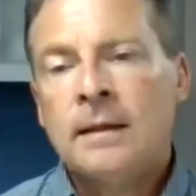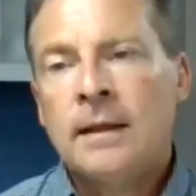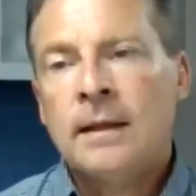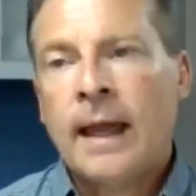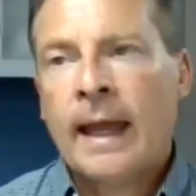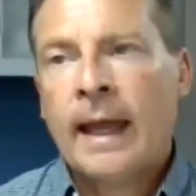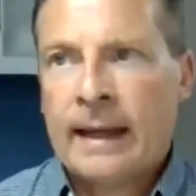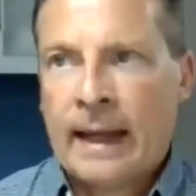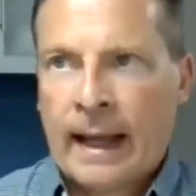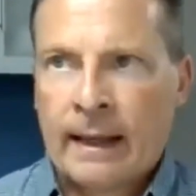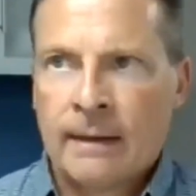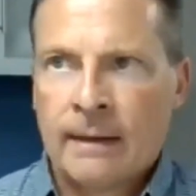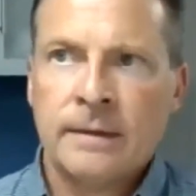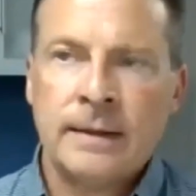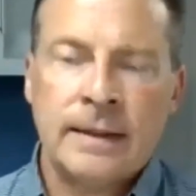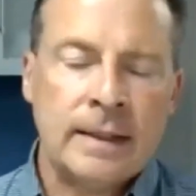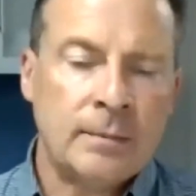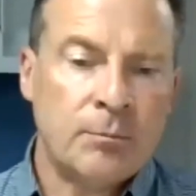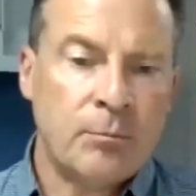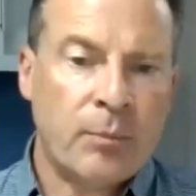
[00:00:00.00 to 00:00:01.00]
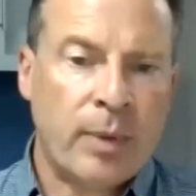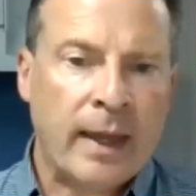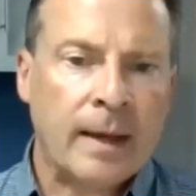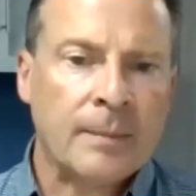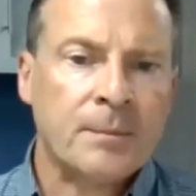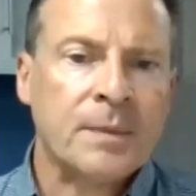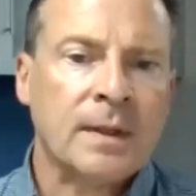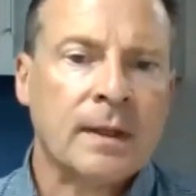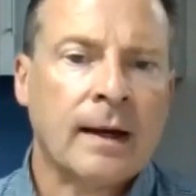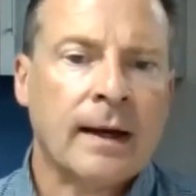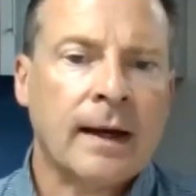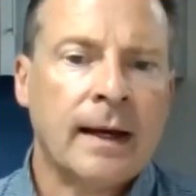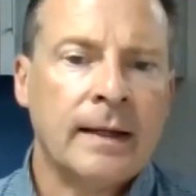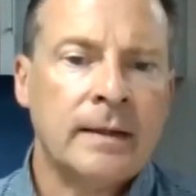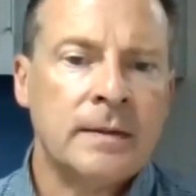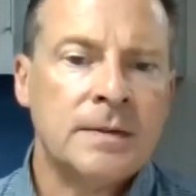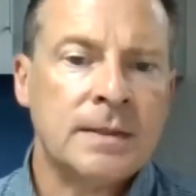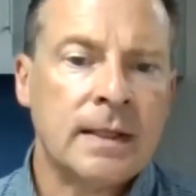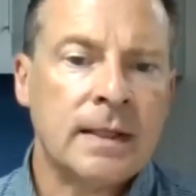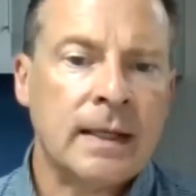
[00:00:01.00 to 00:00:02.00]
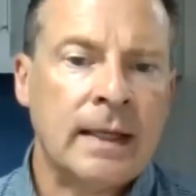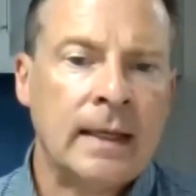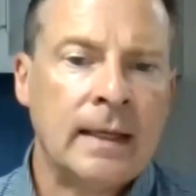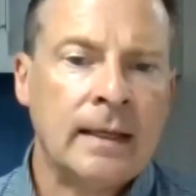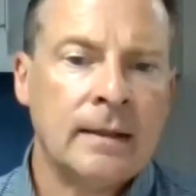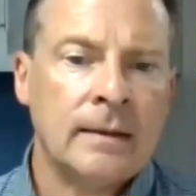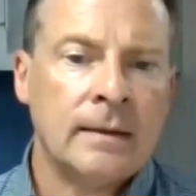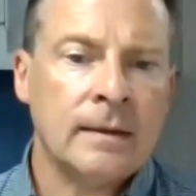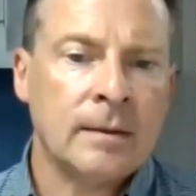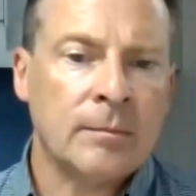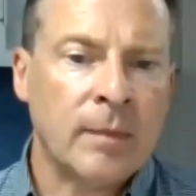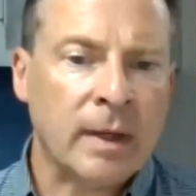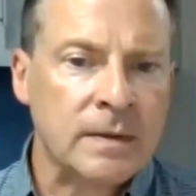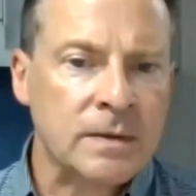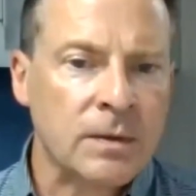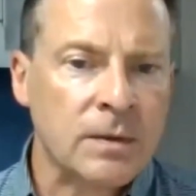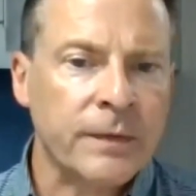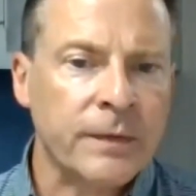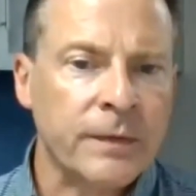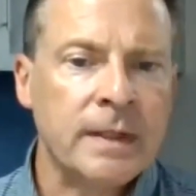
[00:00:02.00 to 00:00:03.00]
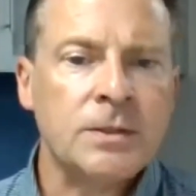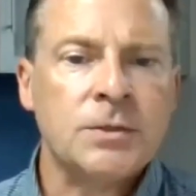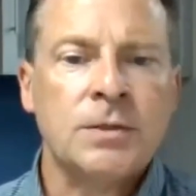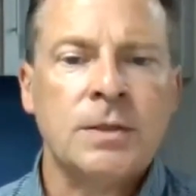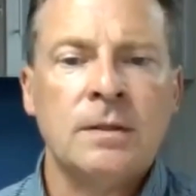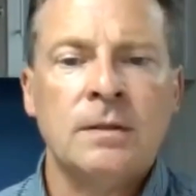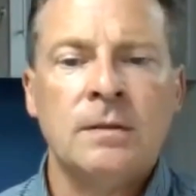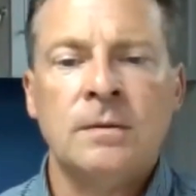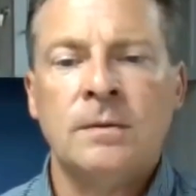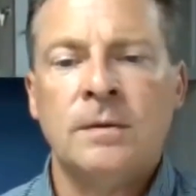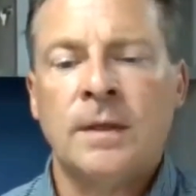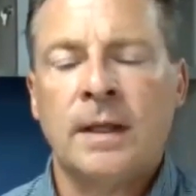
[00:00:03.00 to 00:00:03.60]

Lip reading: and alanine peptides in the muscle tissue,